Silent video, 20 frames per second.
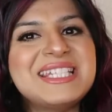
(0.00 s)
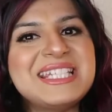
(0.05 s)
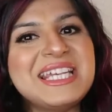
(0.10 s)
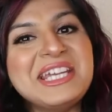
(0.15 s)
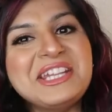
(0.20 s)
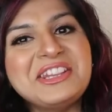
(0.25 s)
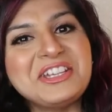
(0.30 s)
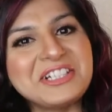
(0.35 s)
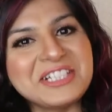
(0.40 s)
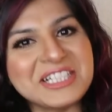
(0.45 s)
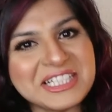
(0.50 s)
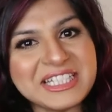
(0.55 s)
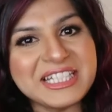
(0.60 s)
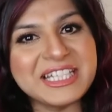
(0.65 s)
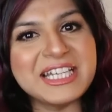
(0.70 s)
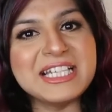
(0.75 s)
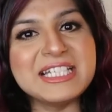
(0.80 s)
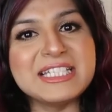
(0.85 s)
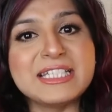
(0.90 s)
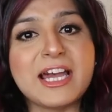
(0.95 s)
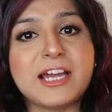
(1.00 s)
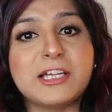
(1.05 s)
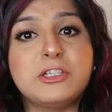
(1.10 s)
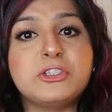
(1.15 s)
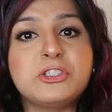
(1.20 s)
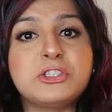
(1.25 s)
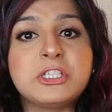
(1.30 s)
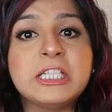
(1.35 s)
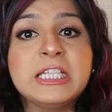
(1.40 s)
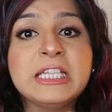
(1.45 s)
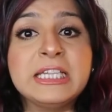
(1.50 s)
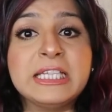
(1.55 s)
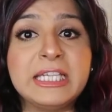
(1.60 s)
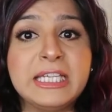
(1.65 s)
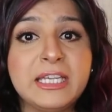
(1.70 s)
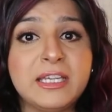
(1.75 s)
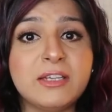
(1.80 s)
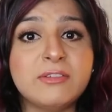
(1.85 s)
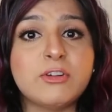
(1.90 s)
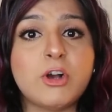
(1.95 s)
See, there are things that you should
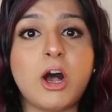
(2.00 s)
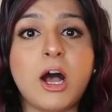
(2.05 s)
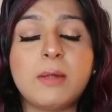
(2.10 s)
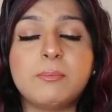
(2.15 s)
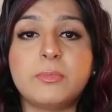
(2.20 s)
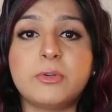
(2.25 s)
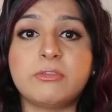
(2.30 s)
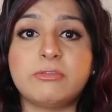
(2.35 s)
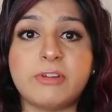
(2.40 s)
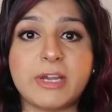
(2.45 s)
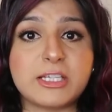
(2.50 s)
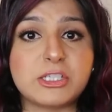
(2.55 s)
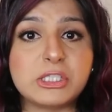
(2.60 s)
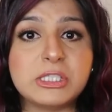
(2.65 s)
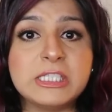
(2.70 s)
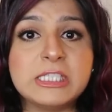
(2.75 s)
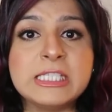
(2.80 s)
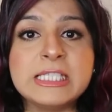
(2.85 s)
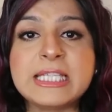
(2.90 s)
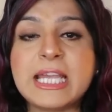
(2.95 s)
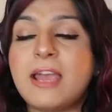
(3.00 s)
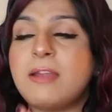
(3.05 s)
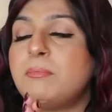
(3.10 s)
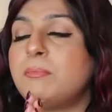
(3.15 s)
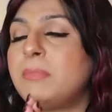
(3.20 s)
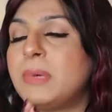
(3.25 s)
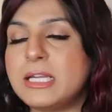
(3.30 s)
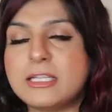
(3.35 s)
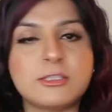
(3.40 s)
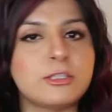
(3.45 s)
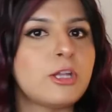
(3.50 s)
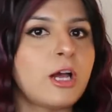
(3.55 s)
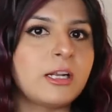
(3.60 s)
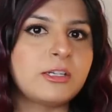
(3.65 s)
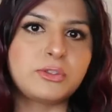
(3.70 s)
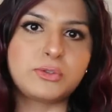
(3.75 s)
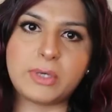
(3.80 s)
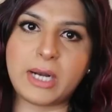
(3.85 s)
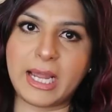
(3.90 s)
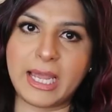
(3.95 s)
leave on professionals and must
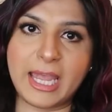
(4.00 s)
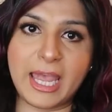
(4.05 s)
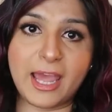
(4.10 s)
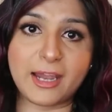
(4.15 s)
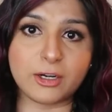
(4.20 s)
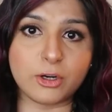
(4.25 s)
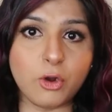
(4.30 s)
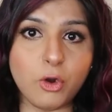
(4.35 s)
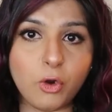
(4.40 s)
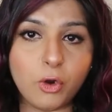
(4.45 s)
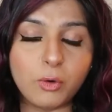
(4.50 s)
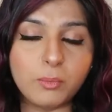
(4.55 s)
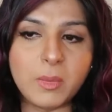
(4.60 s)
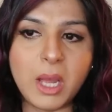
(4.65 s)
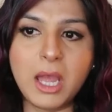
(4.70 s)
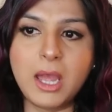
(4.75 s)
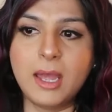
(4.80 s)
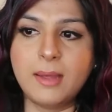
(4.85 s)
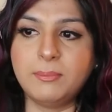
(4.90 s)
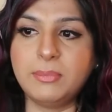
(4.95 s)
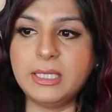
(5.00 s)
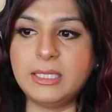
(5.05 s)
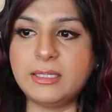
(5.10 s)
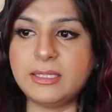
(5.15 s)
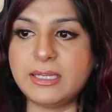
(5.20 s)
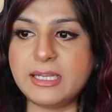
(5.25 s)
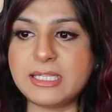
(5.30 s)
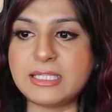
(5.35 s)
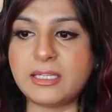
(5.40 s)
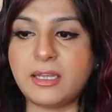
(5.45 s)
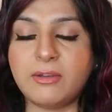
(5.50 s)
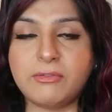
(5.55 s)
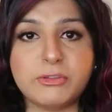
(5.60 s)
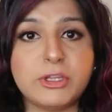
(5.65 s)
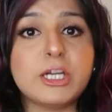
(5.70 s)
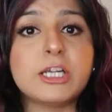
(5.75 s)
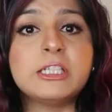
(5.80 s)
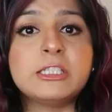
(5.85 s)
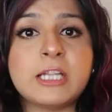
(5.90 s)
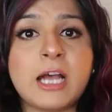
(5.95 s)
not try at home, because if
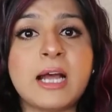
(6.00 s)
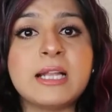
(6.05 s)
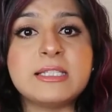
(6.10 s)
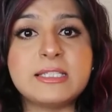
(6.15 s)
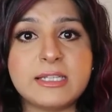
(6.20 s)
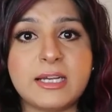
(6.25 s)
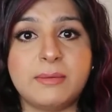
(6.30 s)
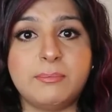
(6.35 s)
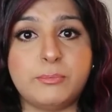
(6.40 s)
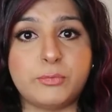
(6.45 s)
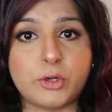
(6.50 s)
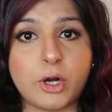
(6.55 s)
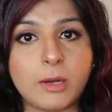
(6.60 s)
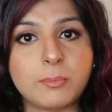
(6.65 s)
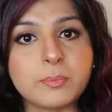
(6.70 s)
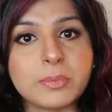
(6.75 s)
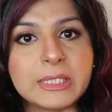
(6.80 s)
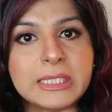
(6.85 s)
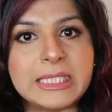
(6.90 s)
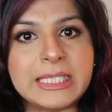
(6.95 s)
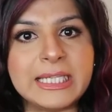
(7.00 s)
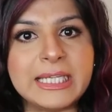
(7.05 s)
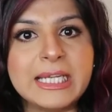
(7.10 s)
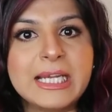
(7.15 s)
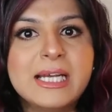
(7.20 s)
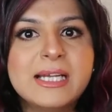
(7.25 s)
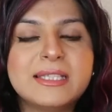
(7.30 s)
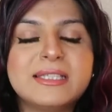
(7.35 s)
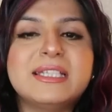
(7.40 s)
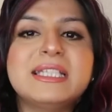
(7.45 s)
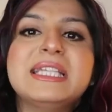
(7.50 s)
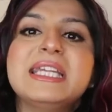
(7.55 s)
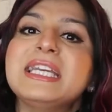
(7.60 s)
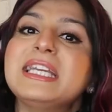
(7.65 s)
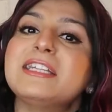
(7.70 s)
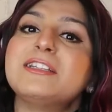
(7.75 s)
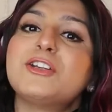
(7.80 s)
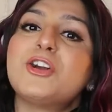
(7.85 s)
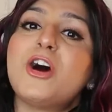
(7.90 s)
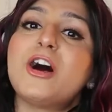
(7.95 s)
they are not done properly, then they
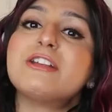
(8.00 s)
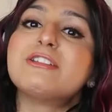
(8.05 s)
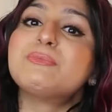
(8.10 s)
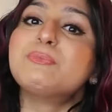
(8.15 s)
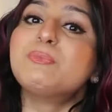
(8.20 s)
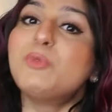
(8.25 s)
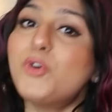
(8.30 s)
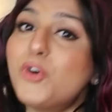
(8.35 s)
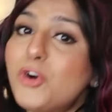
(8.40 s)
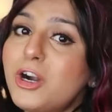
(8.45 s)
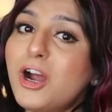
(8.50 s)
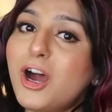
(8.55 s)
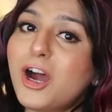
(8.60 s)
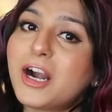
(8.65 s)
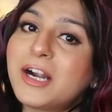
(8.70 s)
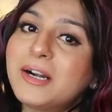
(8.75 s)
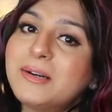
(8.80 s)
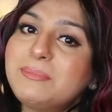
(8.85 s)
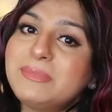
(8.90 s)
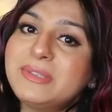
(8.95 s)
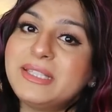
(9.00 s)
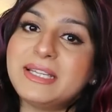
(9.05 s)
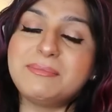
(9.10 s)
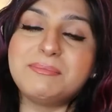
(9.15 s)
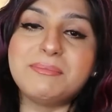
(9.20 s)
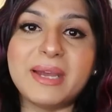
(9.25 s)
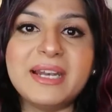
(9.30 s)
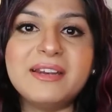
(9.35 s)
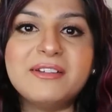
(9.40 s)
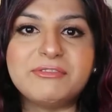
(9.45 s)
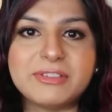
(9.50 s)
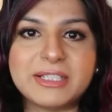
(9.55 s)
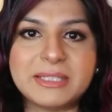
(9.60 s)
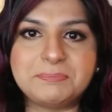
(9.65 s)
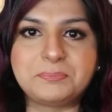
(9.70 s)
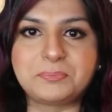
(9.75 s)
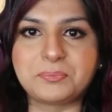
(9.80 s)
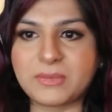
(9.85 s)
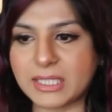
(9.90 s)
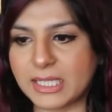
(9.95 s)
can cause more harm than
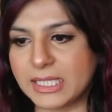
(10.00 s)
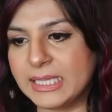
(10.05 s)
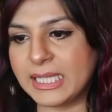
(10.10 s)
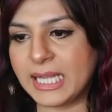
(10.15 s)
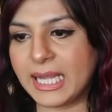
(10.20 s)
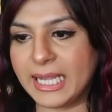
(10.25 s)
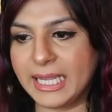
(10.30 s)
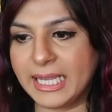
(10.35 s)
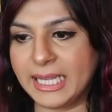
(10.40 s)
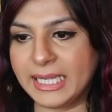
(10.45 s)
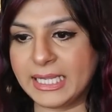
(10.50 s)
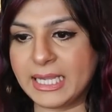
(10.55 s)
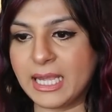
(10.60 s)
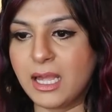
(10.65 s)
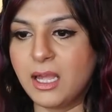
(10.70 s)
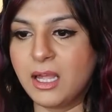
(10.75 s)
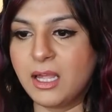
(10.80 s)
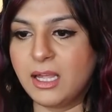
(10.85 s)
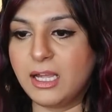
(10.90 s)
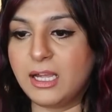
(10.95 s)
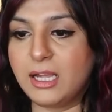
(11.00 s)
benefit. Like